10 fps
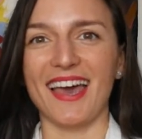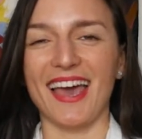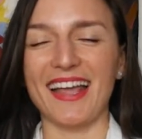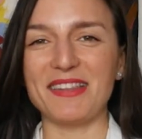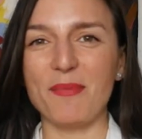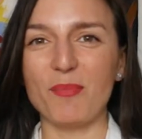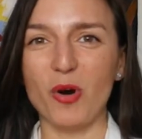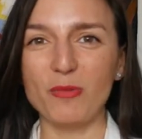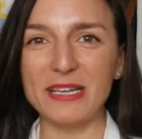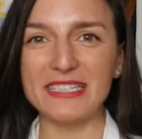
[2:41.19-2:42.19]
And the
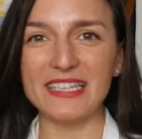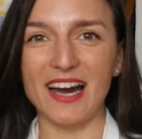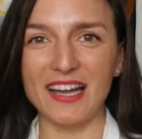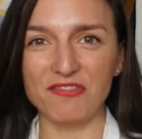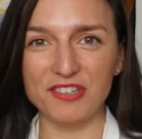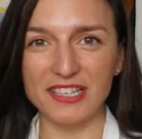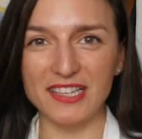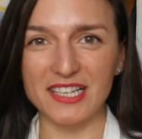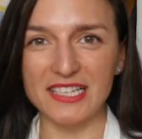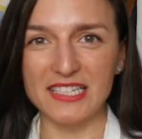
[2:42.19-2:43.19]
moment I
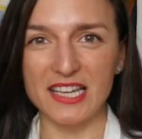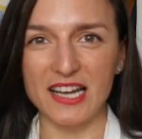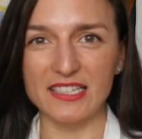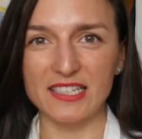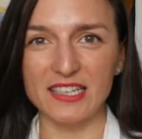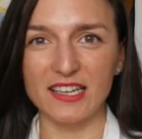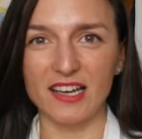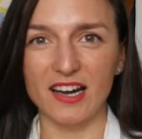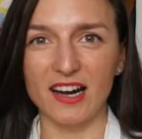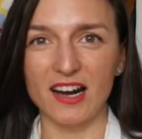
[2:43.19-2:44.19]
realized that
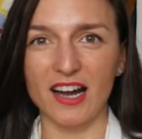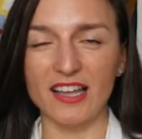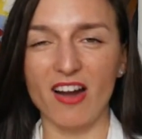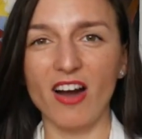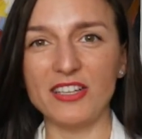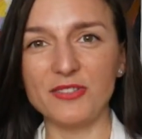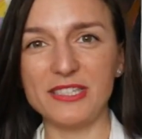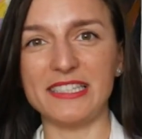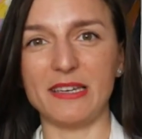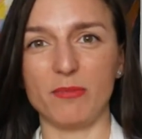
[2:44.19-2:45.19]
I can't do
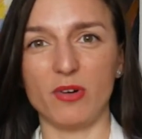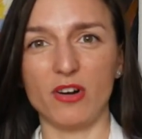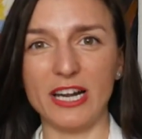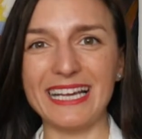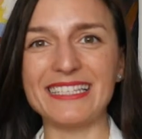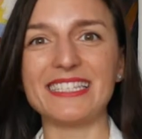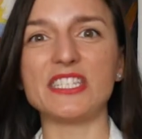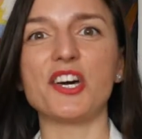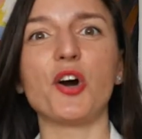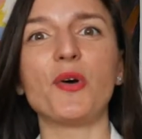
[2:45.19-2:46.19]
this anymore, it's
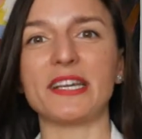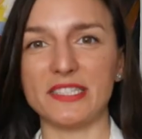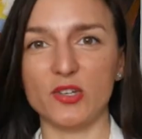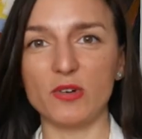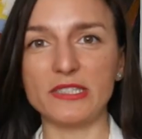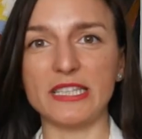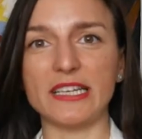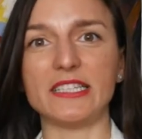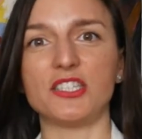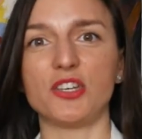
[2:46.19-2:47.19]
so
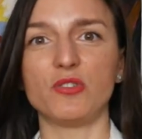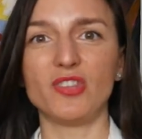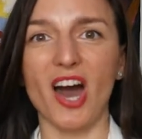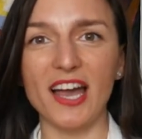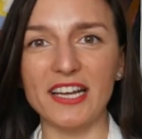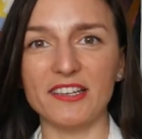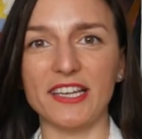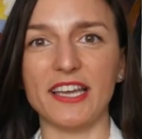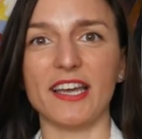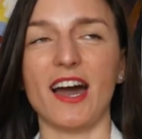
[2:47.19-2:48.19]
exhausting, it's so
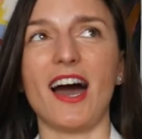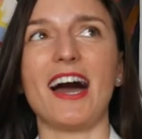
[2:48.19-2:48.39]
tiring.